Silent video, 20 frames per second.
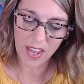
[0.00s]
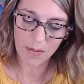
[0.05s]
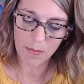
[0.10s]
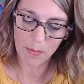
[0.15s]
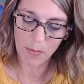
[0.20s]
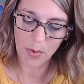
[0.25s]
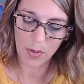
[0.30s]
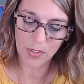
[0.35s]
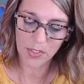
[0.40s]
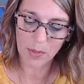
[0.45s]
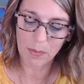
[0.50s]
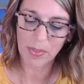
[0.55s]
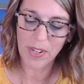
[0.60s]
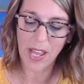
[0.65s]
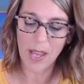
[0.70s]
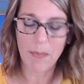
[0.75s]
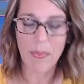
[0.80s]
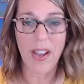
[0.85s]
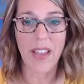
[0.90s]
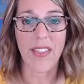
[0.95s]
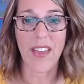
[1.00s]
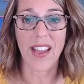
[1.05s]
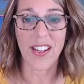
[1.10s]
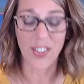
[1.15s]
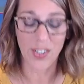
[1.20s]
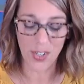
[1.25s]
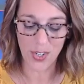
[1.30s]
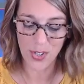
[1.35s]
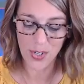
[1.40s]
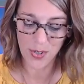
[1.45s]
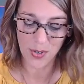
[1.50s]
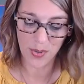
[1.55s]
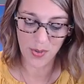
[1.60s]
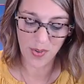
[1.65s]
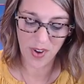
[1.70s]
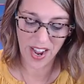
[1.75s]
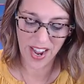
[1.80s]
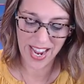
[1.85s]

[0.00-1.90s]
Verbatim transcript: and multiply by that 2,